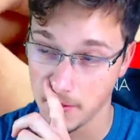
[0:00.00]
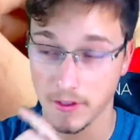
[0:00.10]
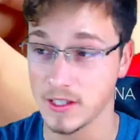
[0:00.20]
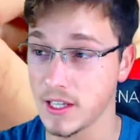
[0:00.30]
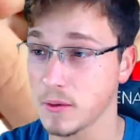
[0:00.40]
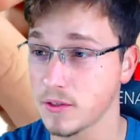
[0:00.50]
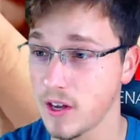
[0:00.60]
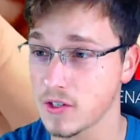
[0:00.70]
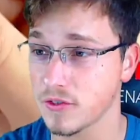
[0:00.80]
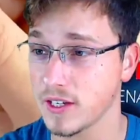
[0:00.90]
When this thing was
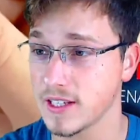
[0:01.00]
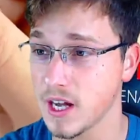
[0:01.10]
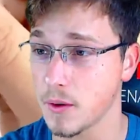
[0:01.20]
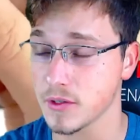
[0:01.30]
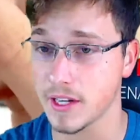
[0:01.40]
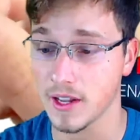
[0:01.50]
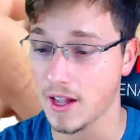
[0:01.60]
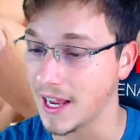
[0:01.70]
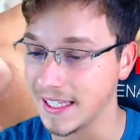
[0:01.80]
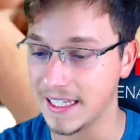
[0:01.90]
first released, I was like,
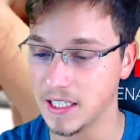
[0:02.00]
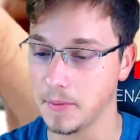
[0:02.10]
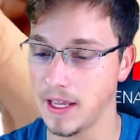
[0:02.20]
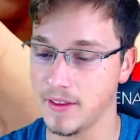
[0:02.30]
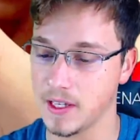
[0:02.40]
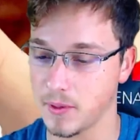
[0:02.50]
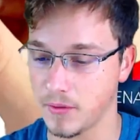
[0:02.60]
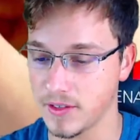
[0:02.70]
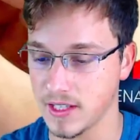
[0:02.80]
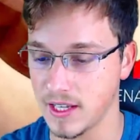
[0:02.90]
I need to play this, but
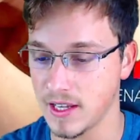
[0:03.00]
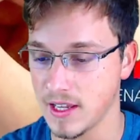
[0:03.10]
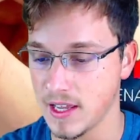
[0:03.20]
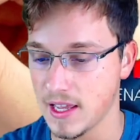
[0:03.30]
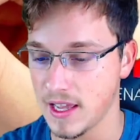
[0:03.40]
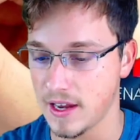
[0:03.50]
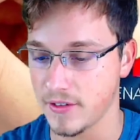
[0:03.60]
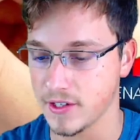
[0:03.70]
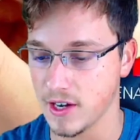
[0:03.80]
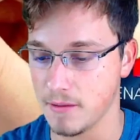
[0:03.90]
obviously
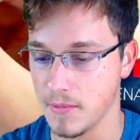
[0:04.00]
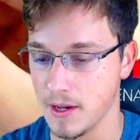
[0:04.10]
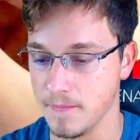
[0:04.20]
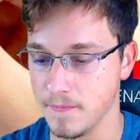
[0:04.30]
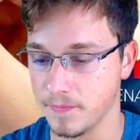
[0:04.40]
every time um,